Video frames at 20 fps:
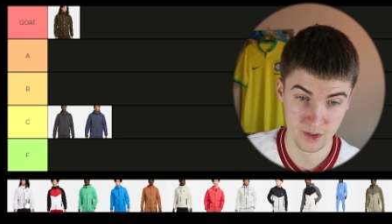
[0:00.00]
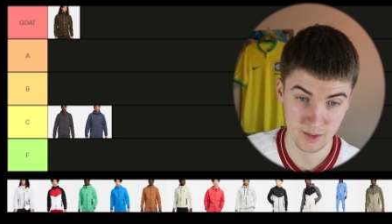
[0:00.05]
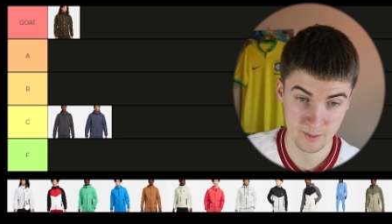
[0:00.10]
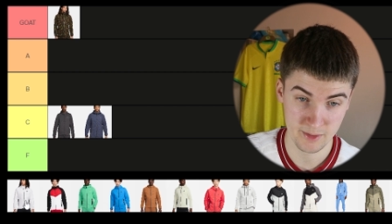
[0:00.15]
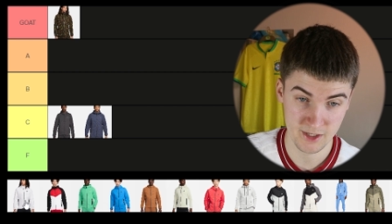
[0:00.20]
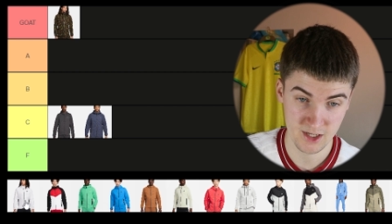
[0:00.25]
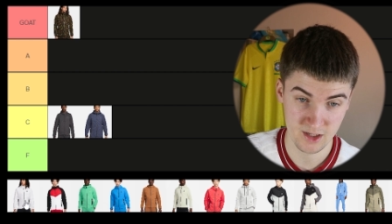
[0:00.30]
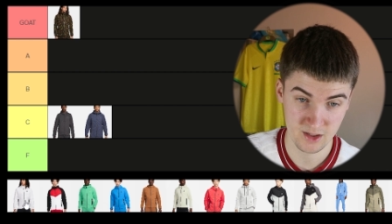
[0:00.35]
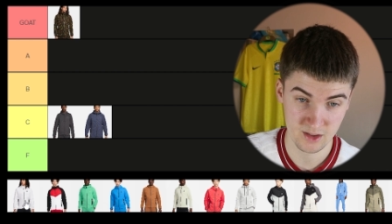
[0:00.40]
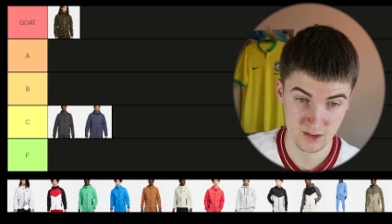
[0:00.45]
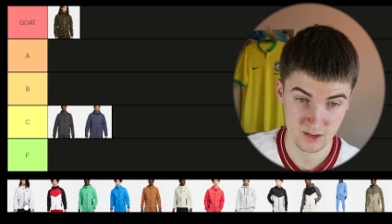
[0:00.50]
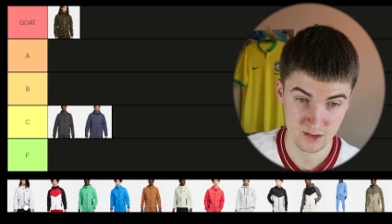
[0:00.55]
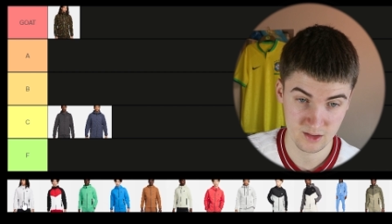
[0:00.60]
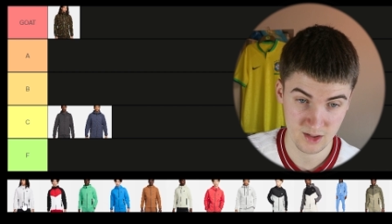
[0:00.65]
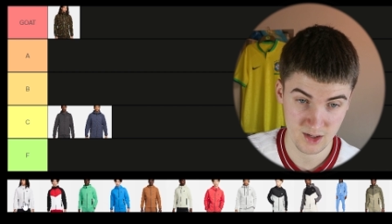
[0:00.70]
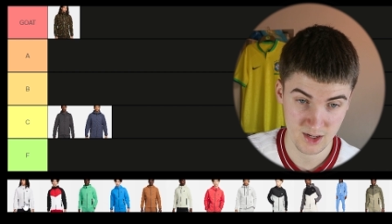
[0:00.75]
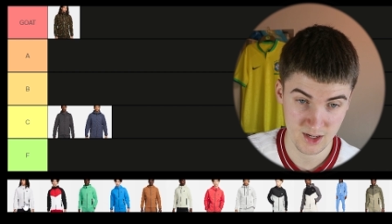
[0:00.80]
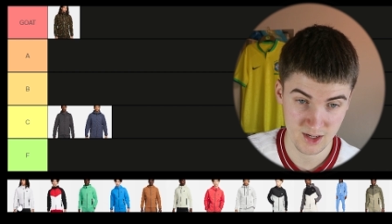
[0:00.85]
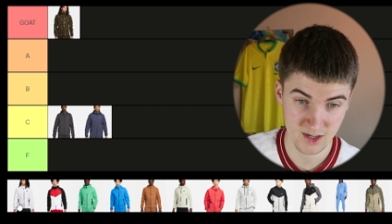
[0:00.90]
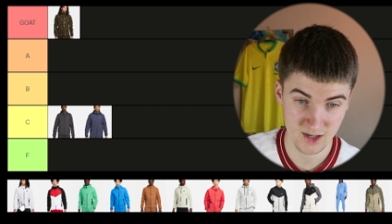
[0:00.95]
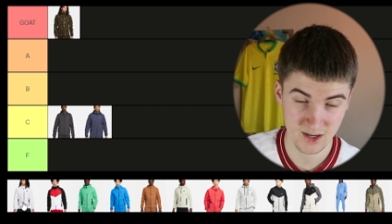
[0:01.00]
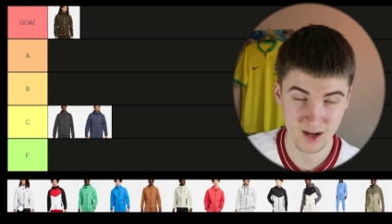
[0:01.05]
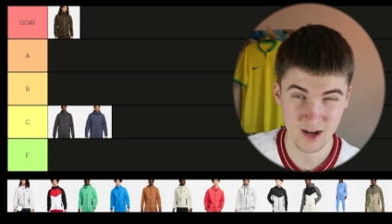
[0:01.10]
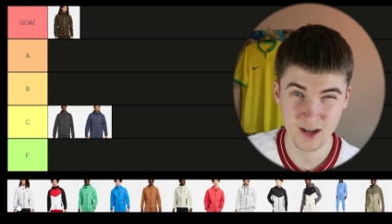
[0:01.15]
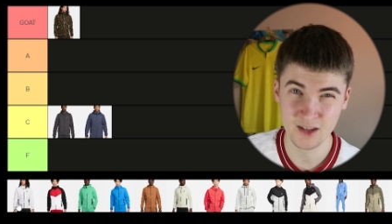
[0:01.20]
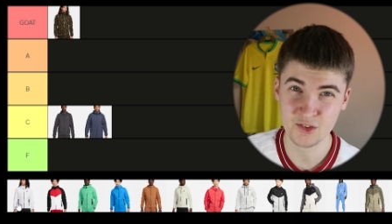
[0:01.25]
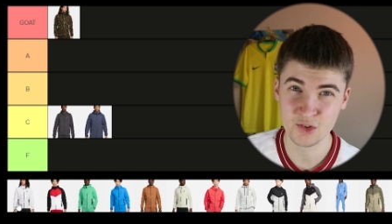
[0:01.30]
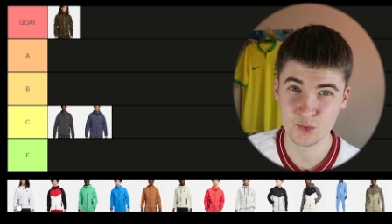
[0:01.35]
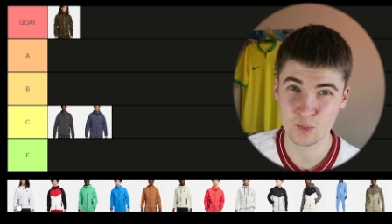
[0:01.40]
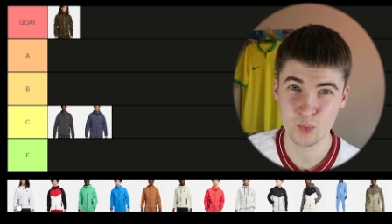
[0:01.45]
I mean,
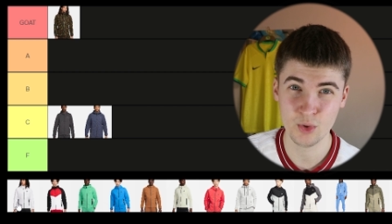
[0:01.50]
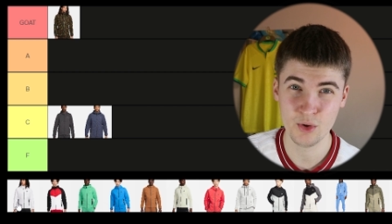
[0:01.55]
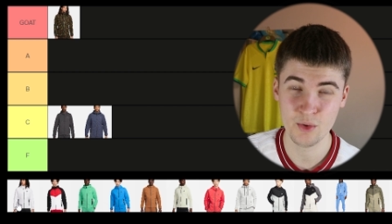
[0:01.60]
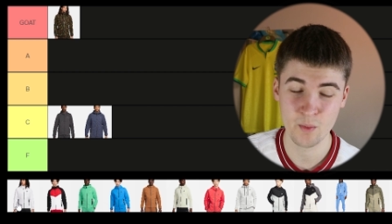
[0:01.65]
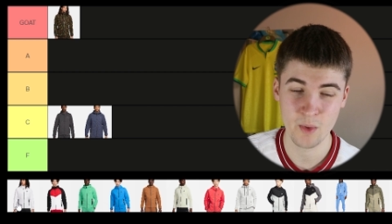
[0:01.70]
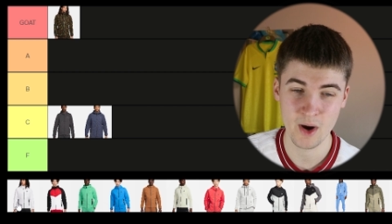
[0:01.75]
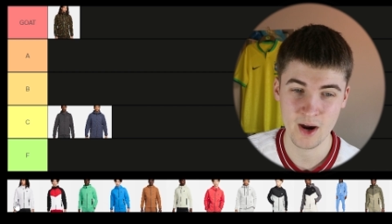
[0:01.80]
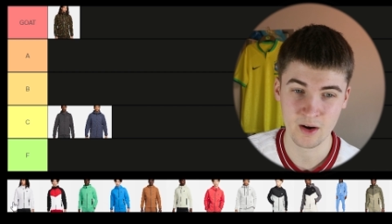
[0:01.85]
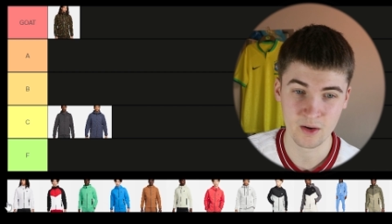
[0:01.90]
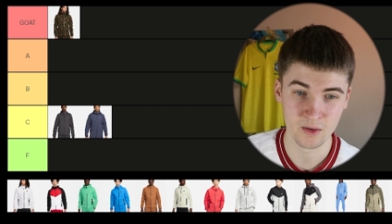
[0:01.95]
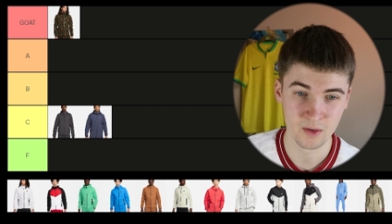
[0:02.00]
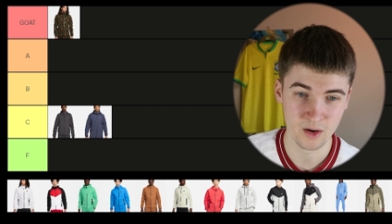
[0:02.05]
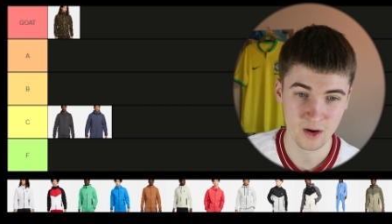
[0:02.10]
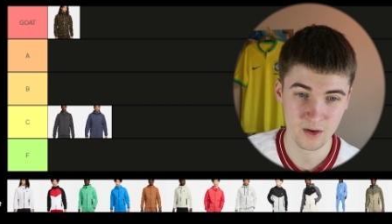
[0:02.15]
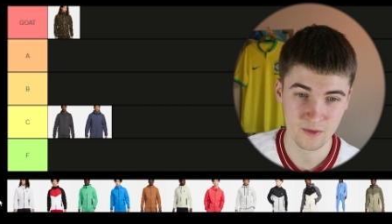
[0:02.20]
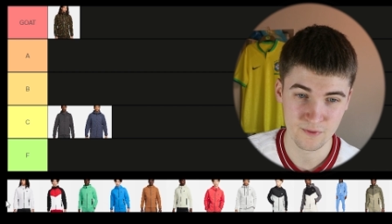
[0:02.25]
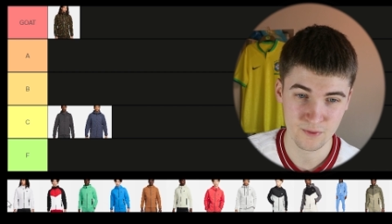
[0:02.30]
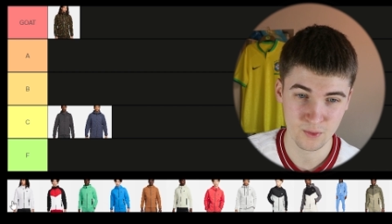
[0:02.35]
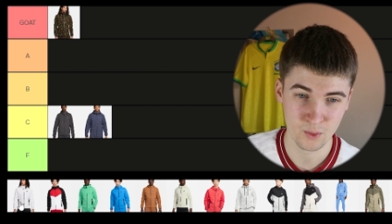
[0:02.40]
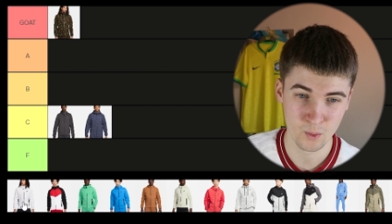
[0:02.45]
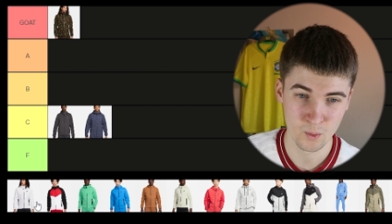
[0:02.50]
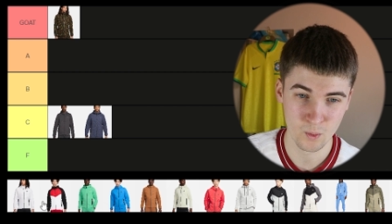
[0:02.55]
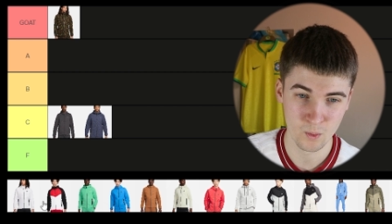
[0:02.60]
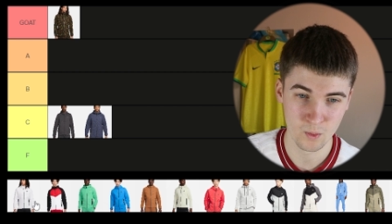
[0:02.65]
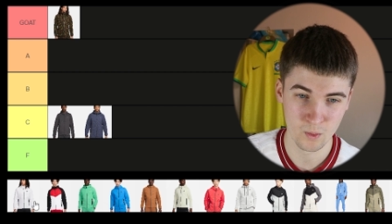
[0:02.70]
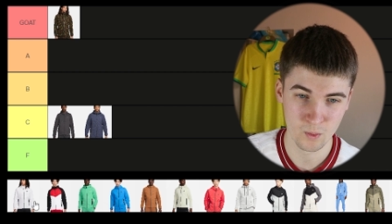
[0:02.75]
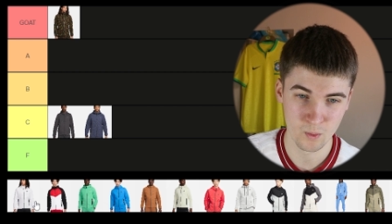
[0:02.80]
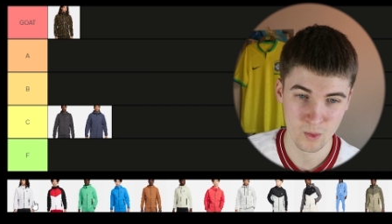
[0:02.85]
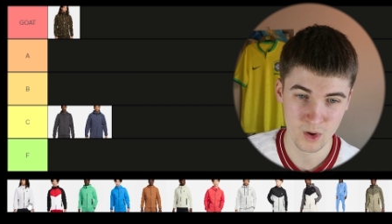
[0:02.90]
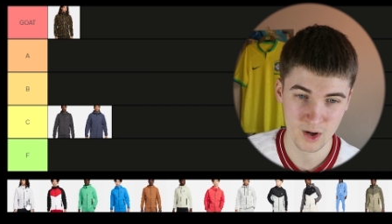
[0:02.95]
I just wouldn't wear a full
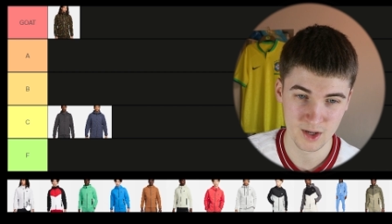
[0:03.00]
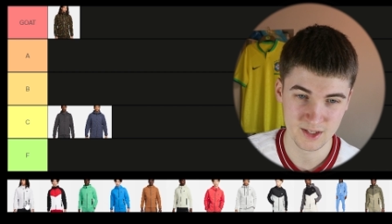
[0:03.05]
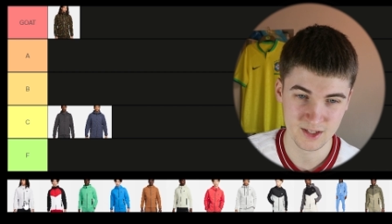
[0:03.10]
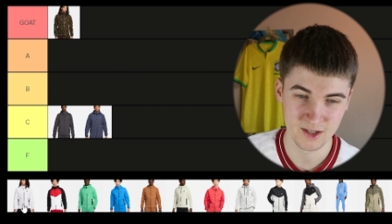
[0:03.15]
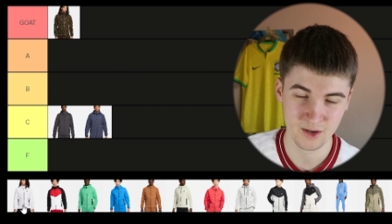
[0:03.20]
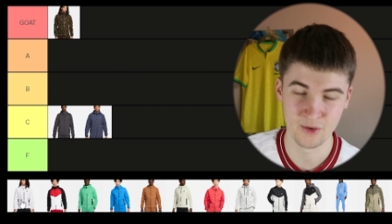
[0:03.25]
white.